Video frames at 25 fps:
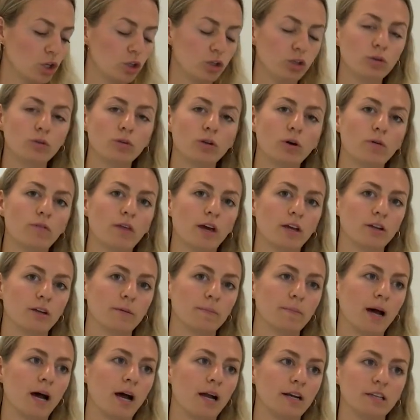you know that your
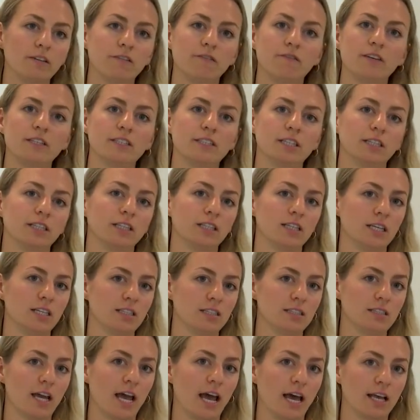body physically
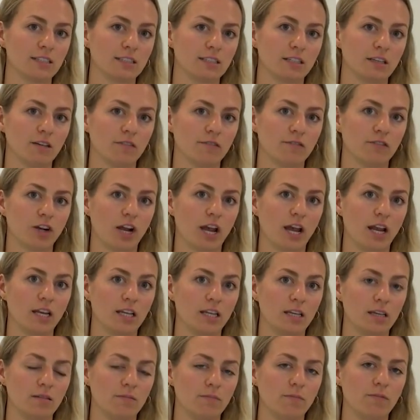isn't asking for
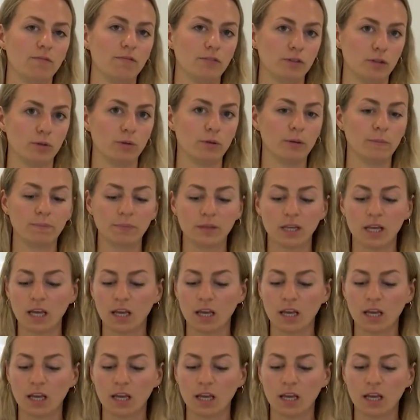any food.